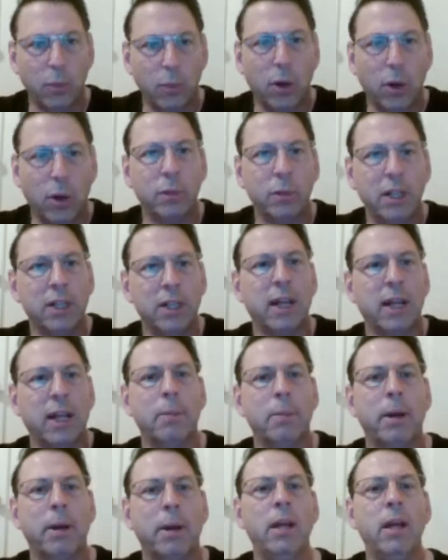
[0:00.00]
first took
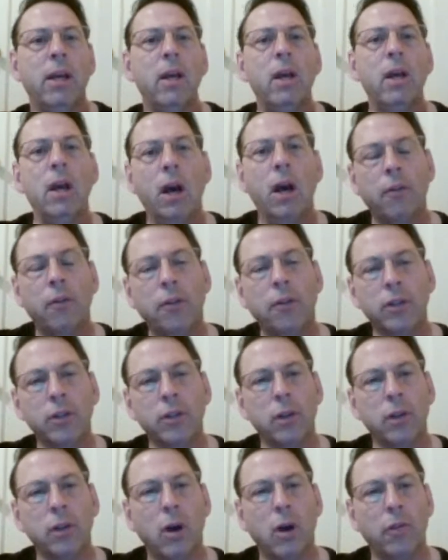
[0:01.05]
over to
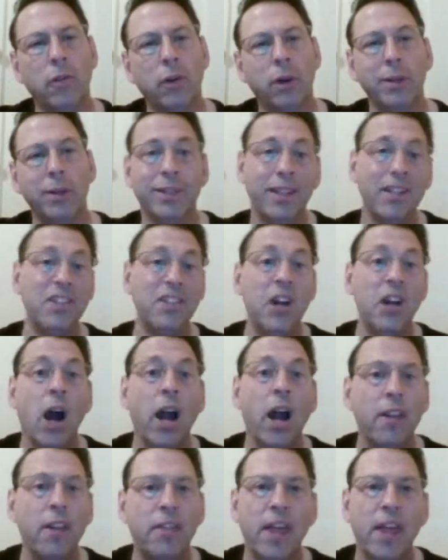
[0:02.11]
9,000 tons